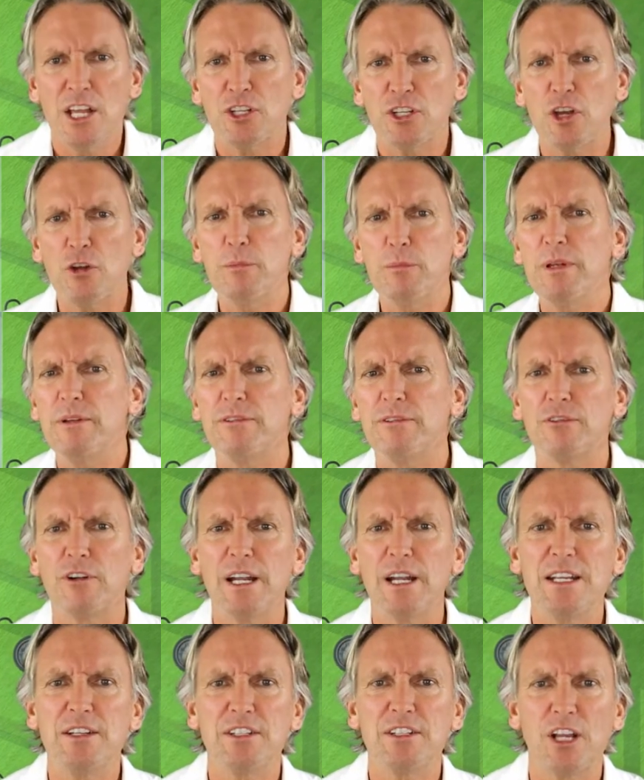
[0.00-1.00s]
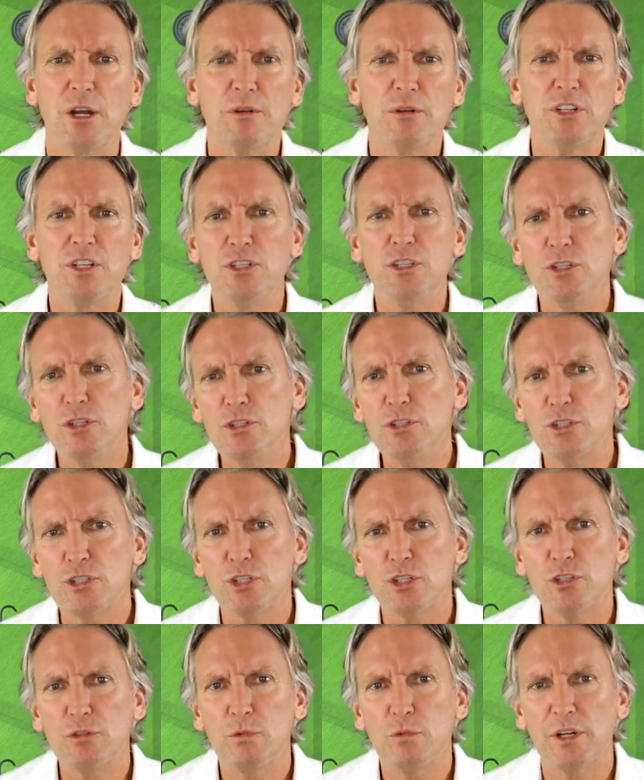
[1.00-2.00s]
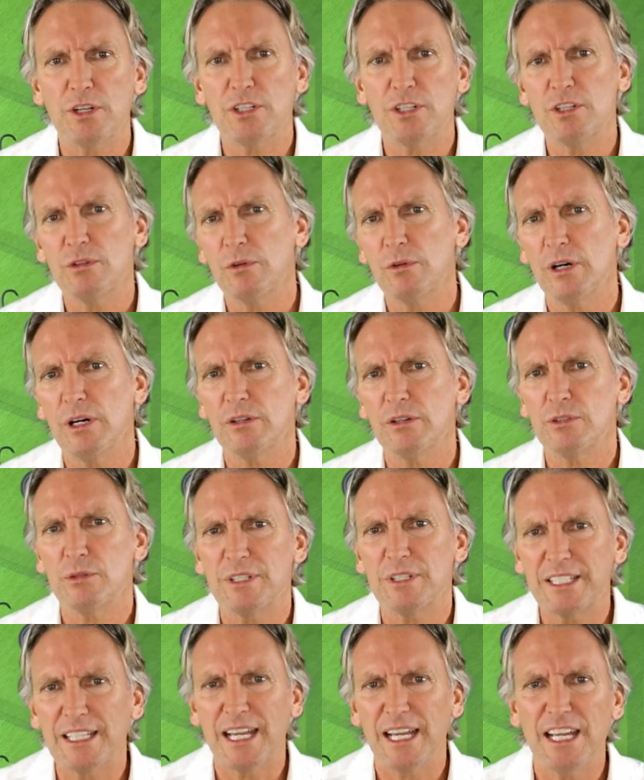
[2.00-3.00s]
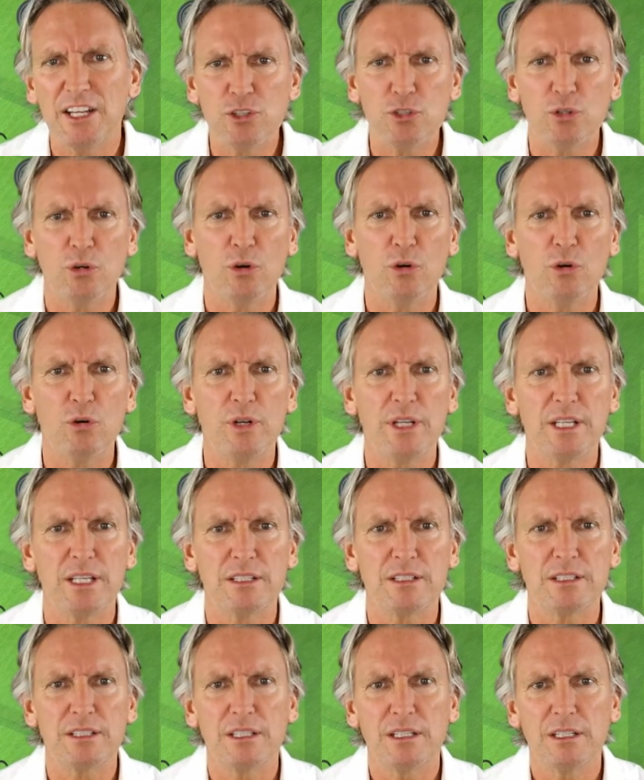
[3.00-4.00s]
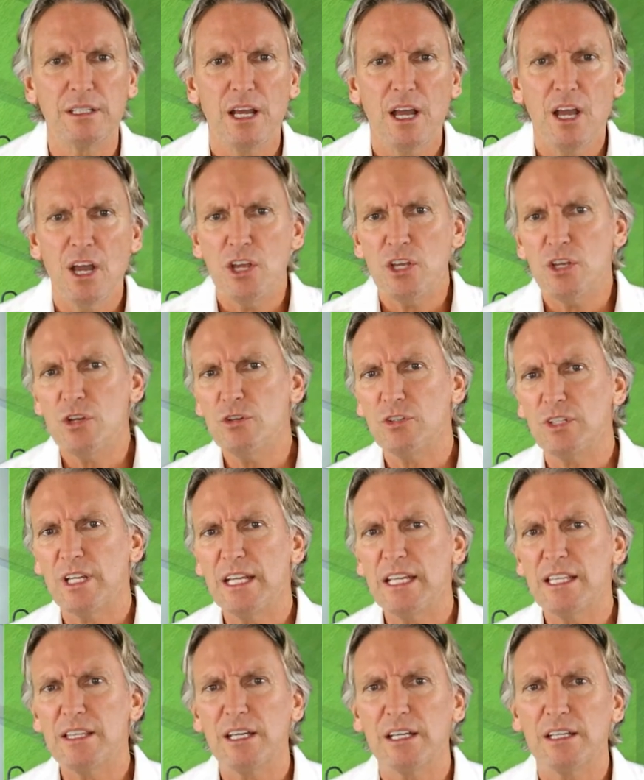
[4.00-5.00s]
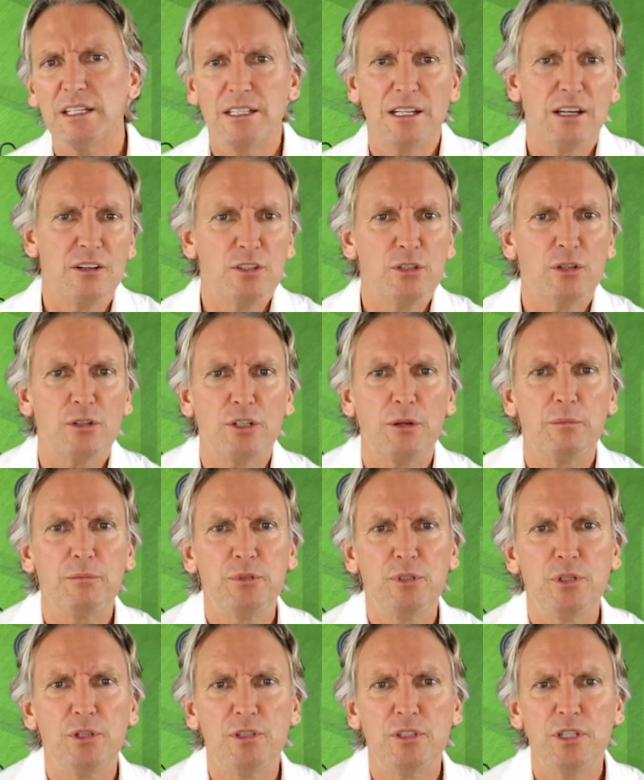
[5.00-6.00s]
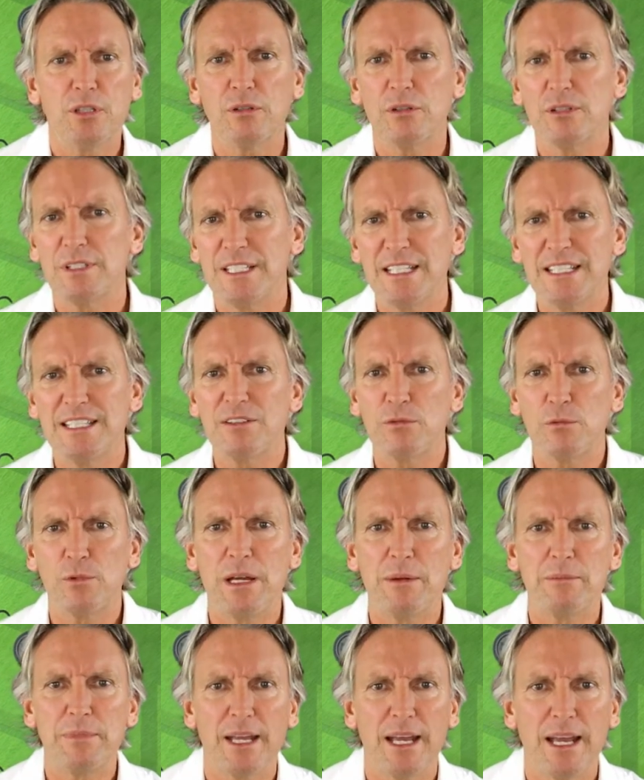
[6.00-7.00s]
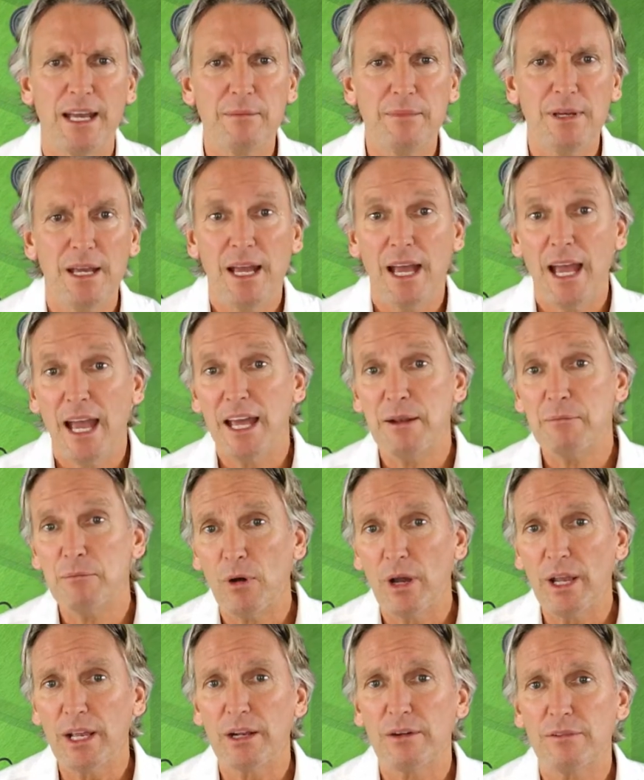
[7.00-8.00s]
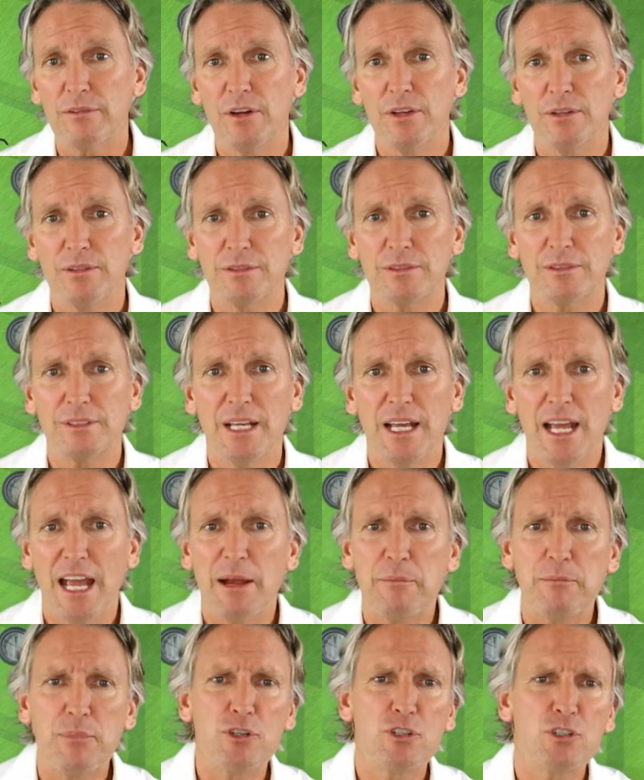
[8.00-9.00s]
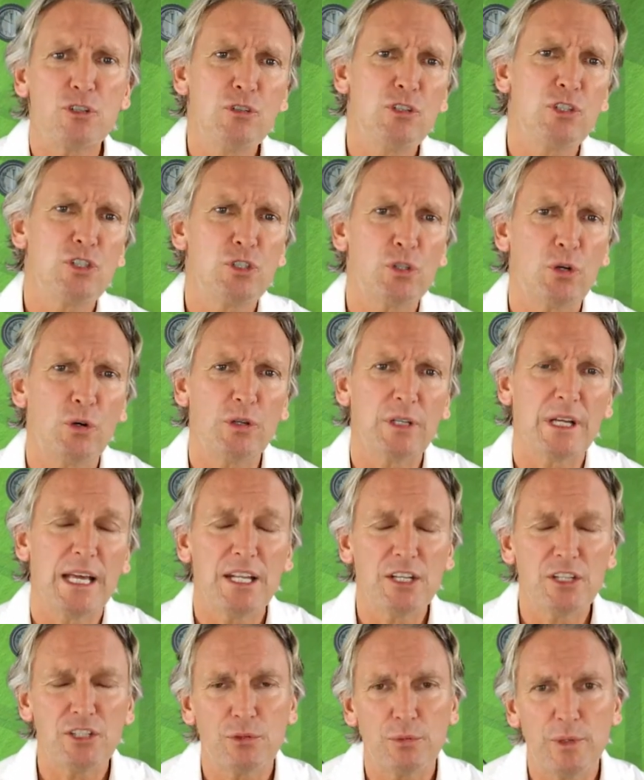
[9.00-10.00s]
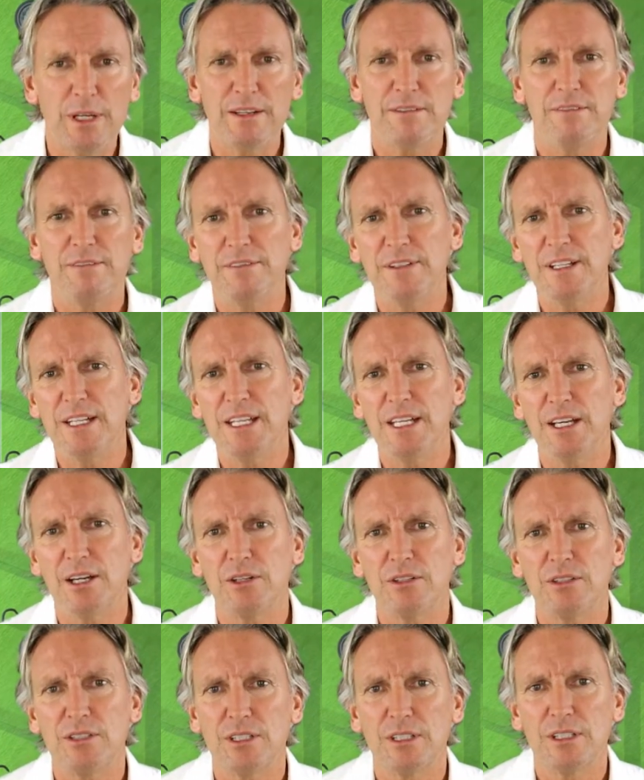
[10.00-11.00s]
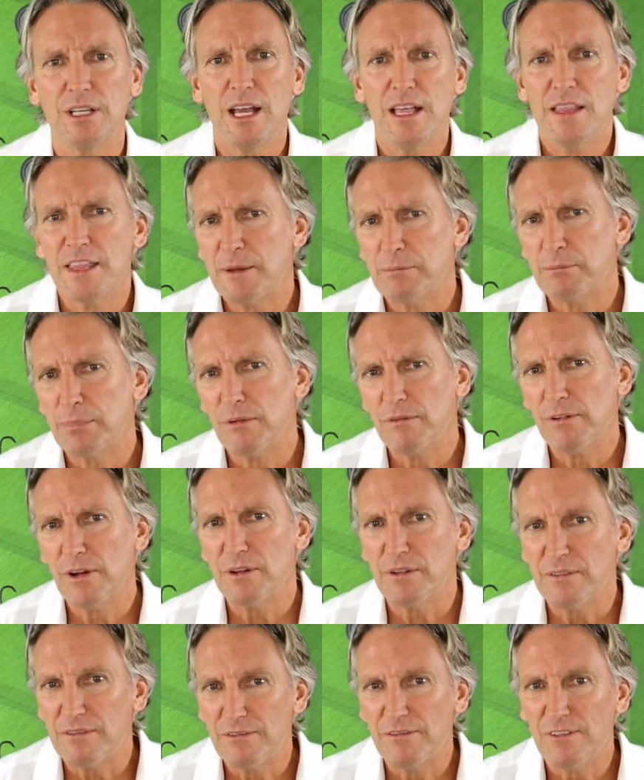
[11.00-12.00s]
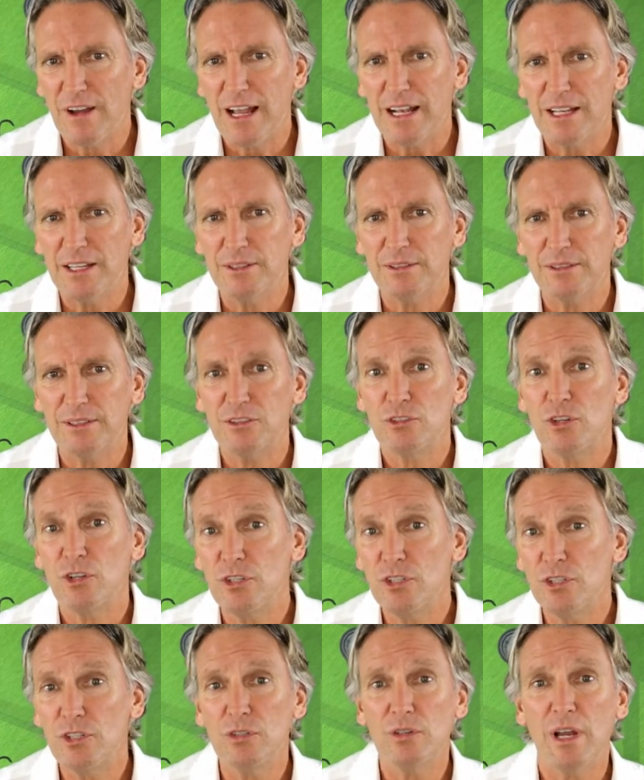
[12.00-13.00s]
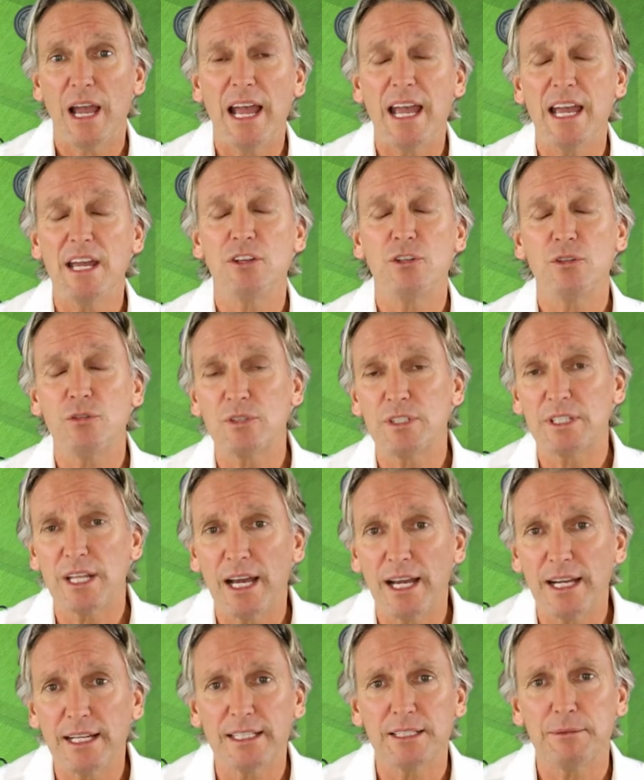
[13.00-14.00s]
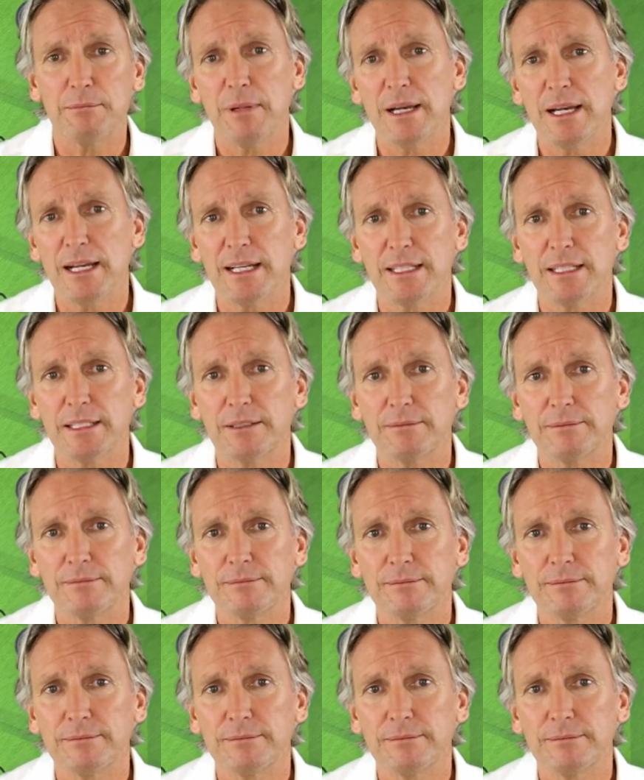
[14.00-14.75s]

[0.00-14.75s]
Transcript: Don't be afraid to go onto YouTube once in a while to engage your audience. Use either your computer or a decent webcam and microphone and produce short and sweet videos that provoke value to you and your target market.